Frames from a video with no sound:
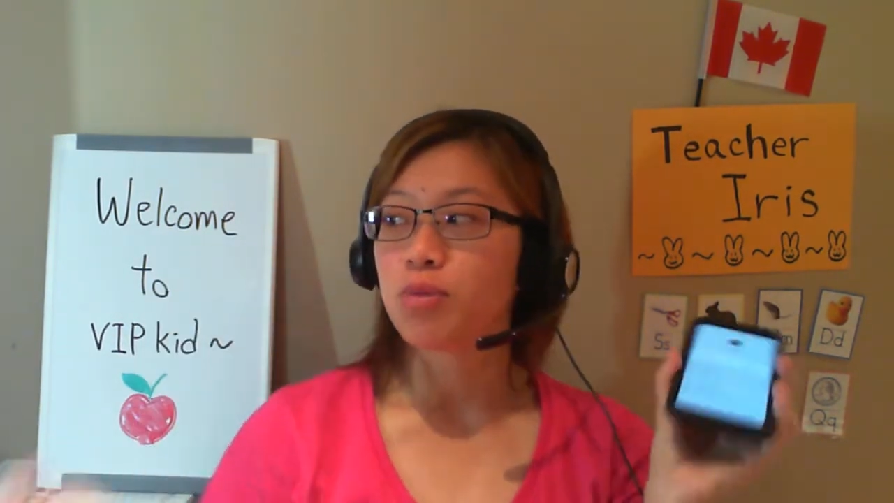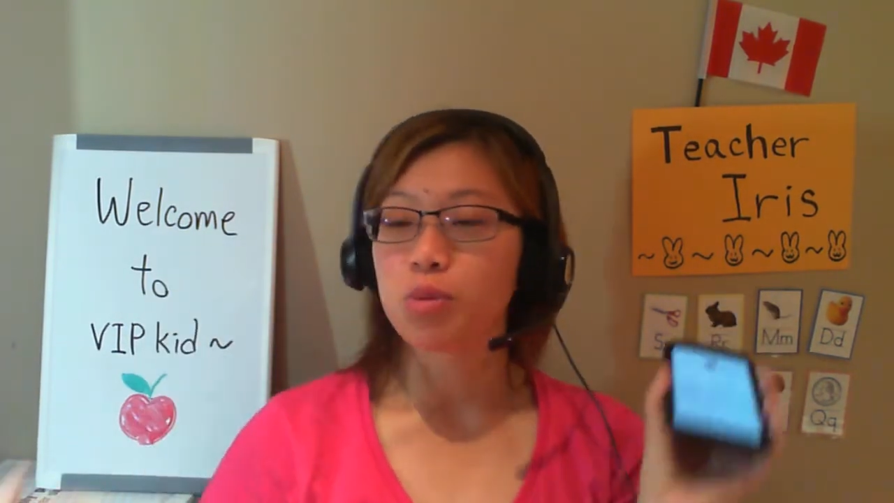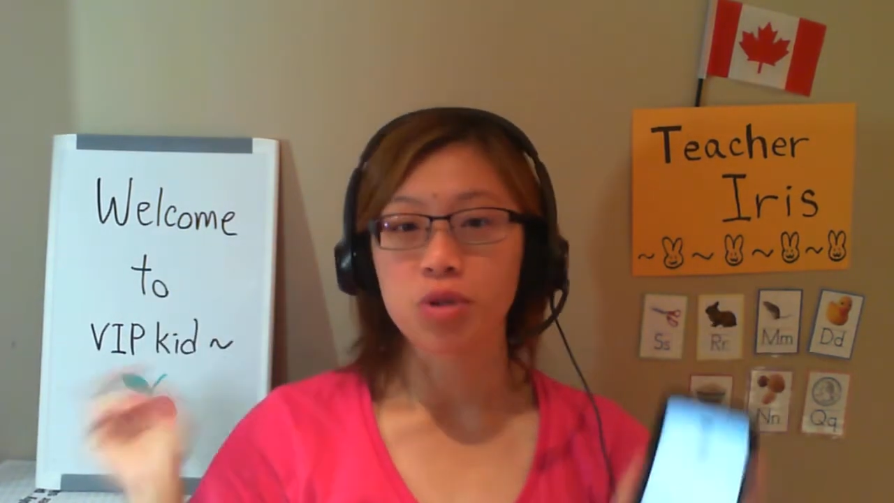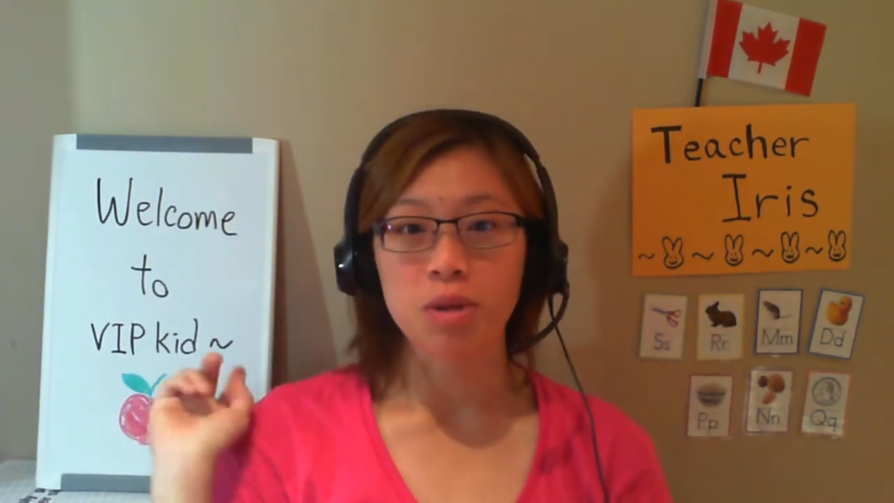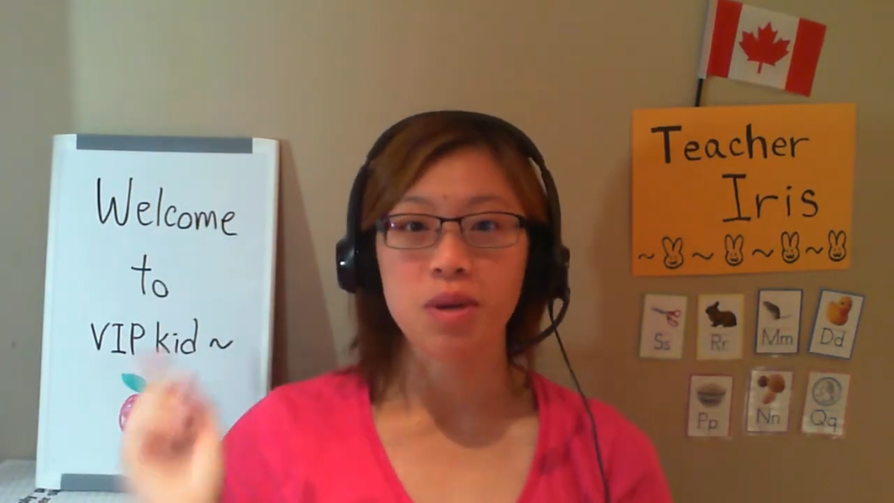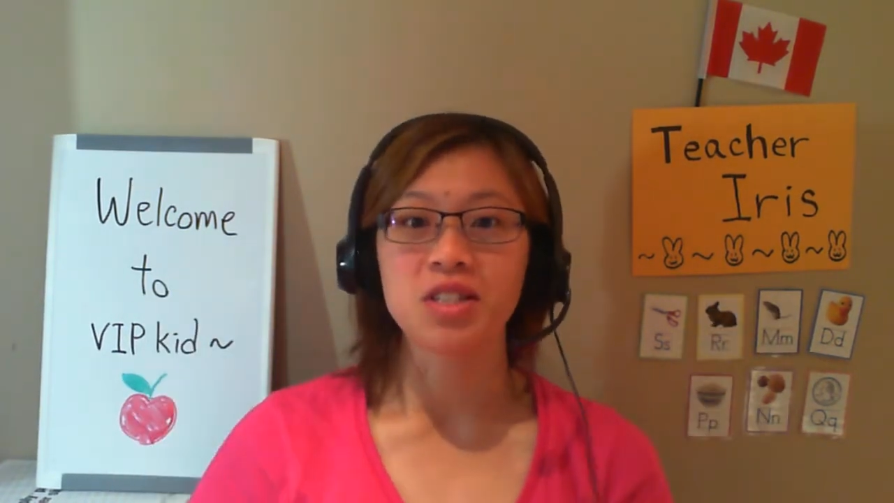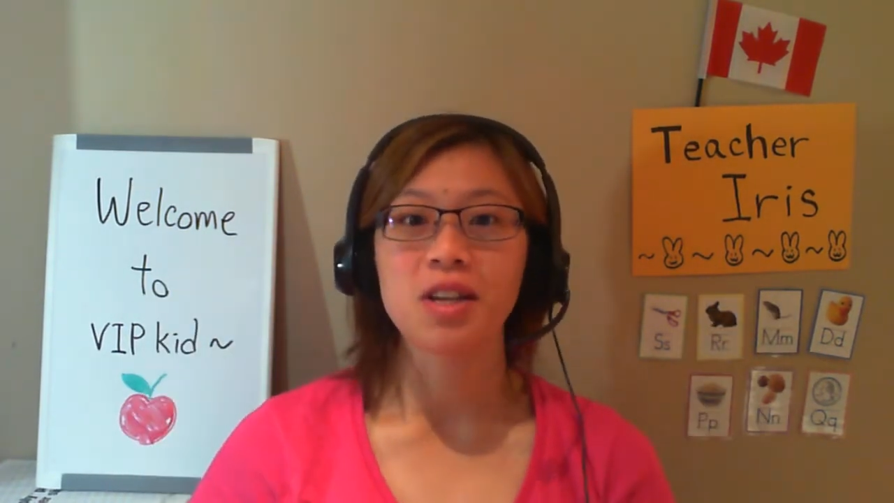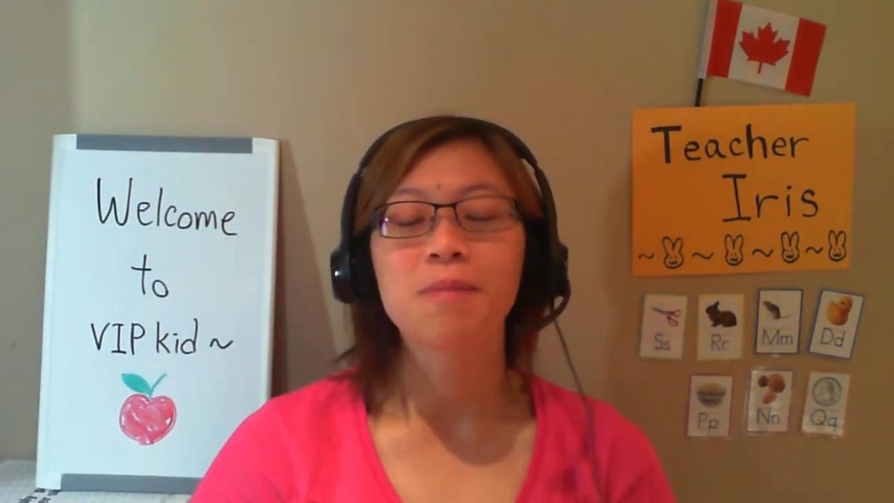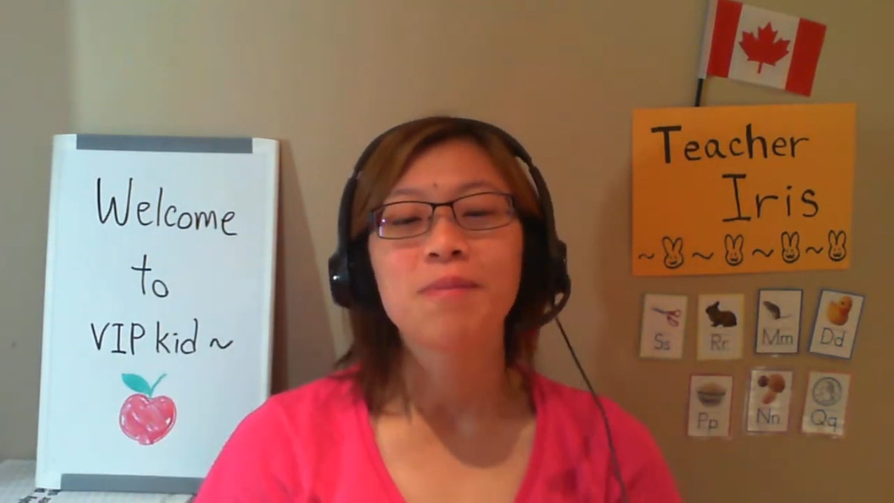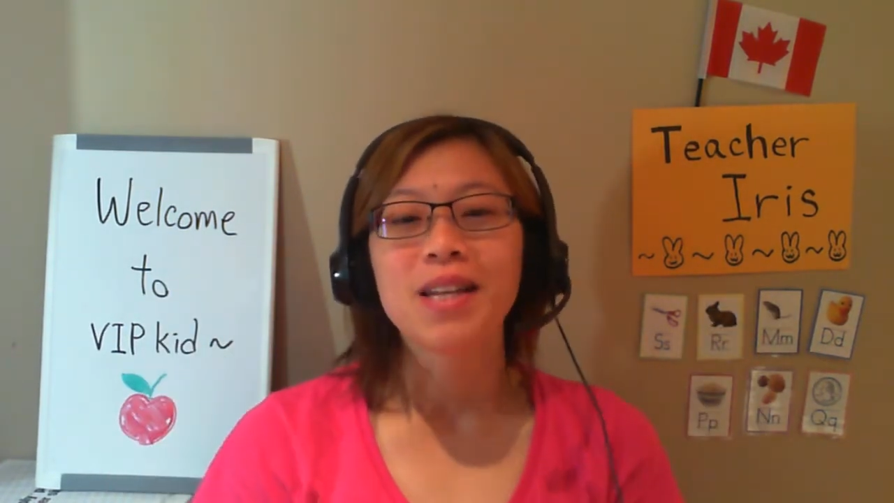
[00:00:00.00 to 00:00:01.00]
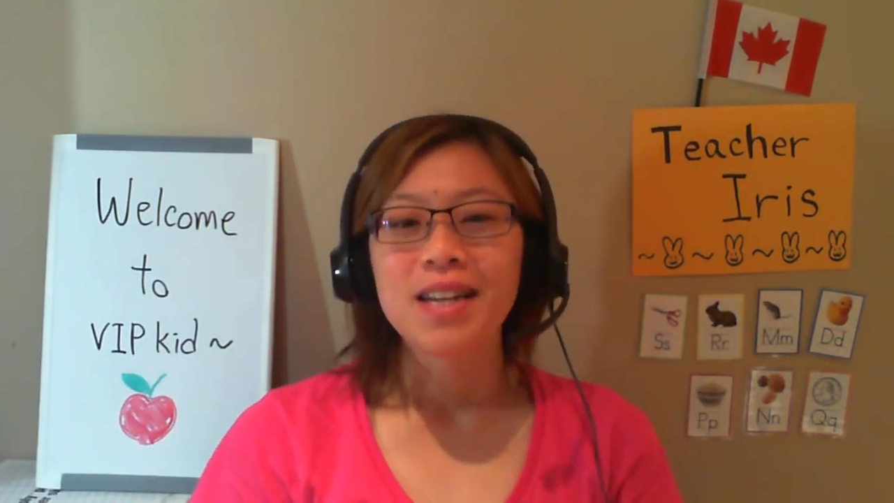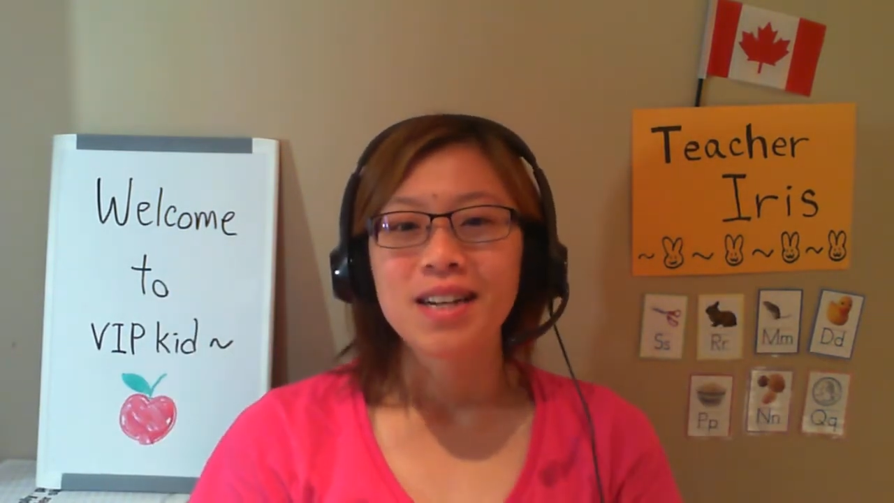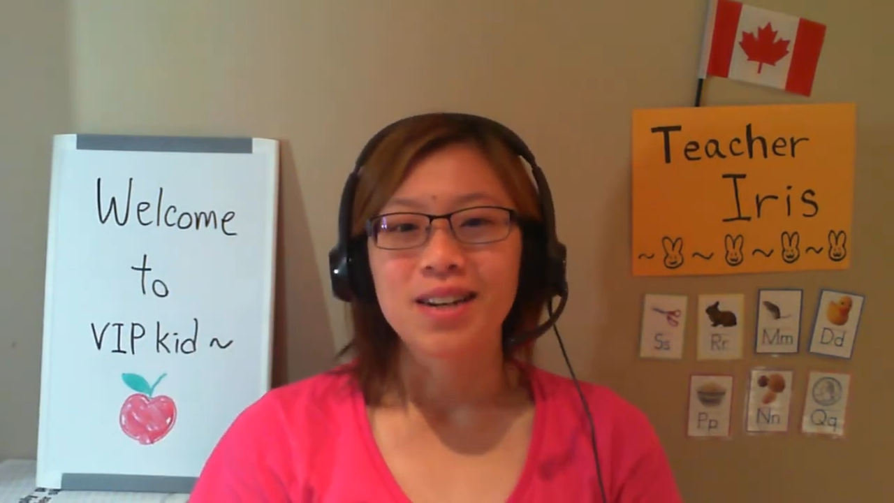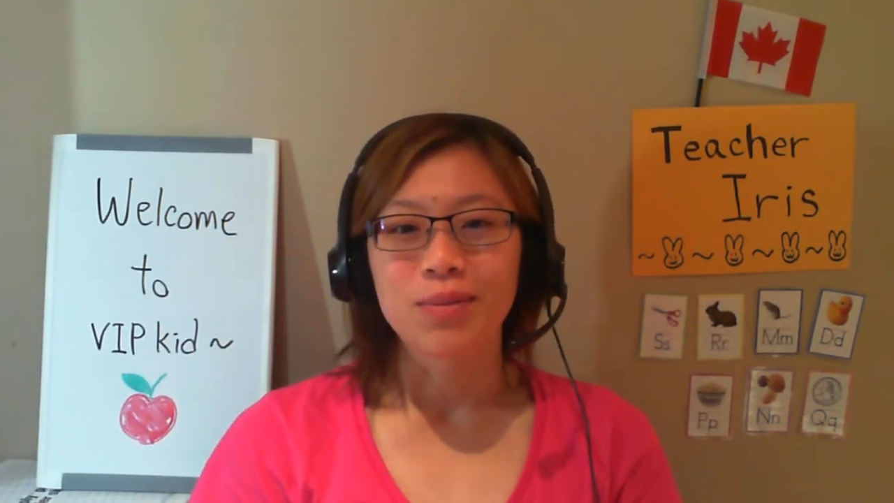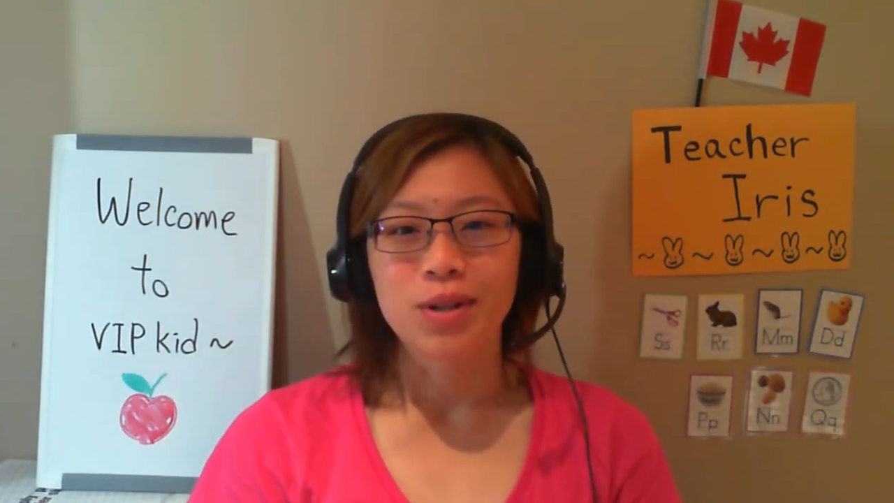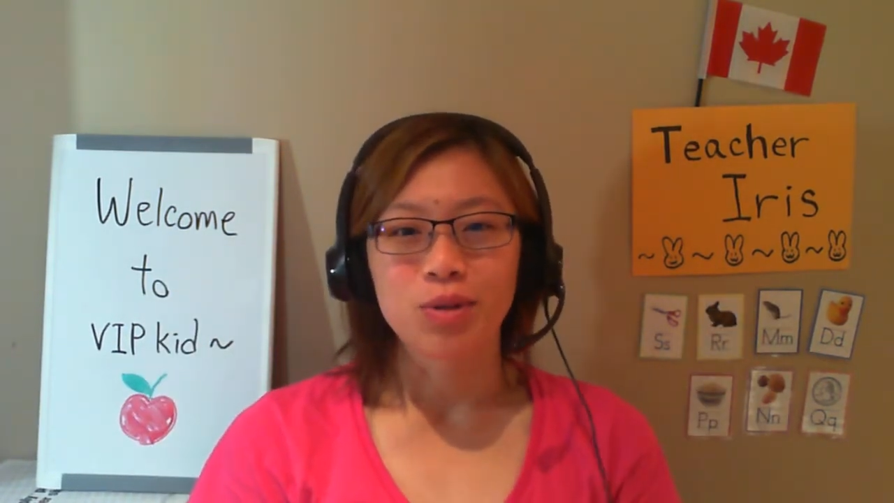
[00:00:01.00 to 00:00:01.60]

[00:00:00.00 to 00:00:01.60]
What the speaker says: It's pretty basic compared